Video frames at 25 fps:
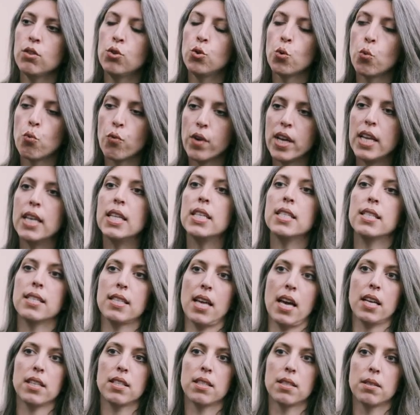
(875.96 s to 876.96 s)
to really
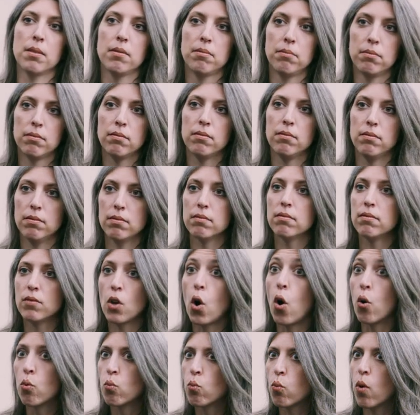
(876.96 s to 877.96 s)
set
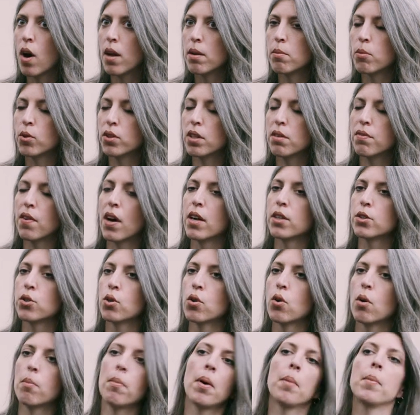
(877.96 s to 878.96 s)
on one modifier
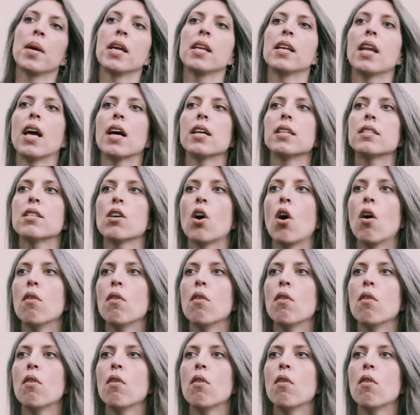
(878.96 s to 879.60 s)
to go on my main light.